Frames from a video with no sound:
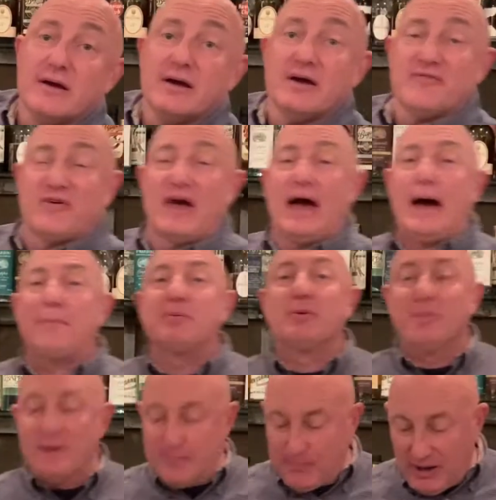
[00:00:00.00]
if you happen to
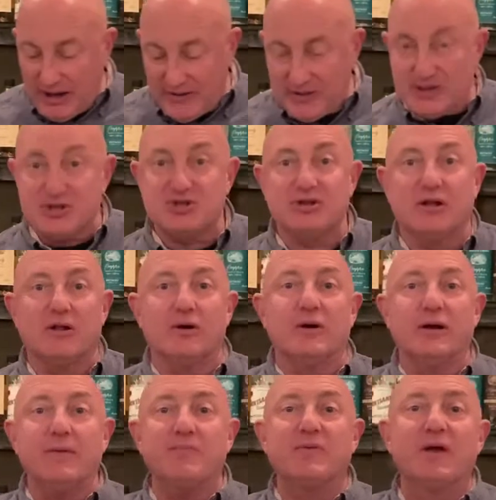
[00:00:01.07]
be by the
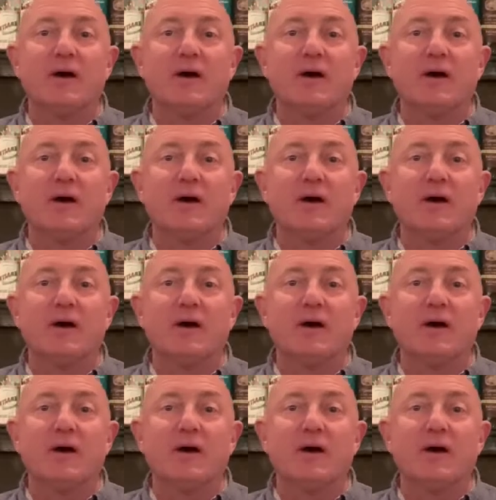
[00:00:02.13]
distillery,